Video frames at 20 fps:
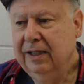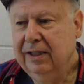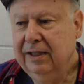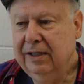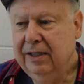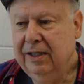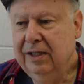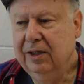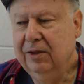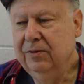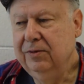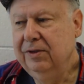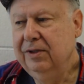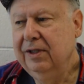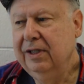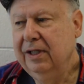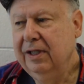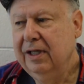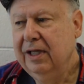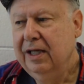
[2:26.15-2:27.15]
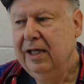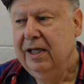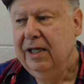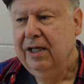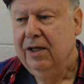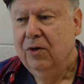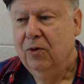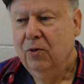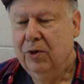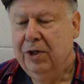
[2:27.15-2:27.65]
You know,
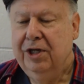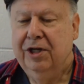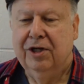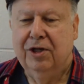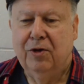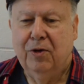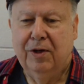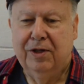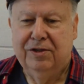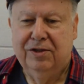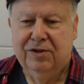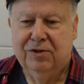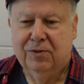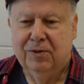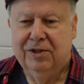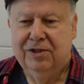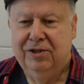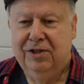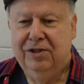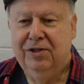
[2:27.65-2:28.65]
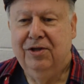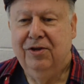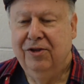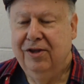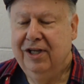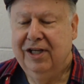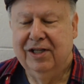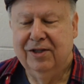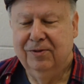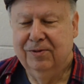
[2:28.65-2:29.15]
one of your questions was, did you
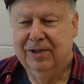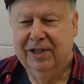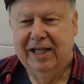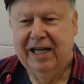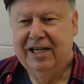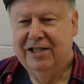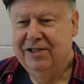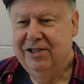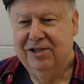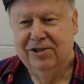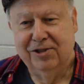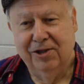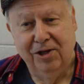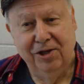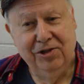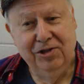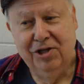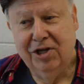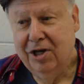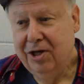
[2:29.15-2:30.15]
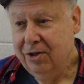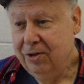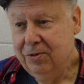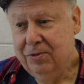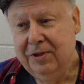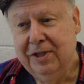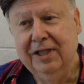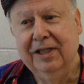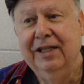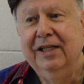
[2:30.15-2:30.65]
think it would last this long?
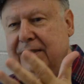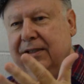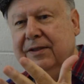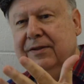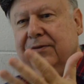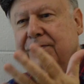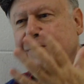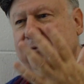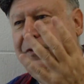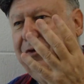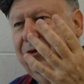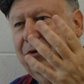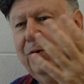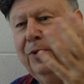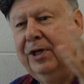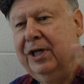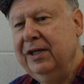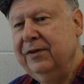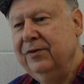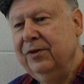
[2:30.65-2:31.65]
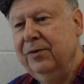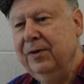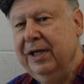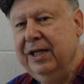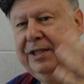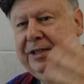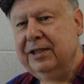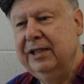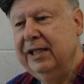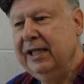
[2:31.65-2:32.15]
No. For whatever
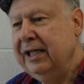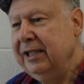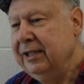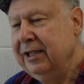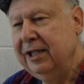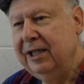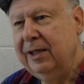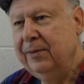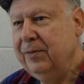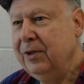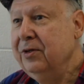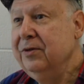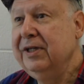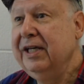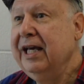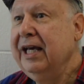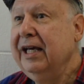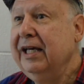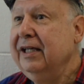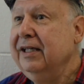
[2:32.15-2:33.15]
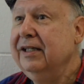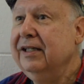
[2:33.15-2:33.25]
reason, I ended up okay.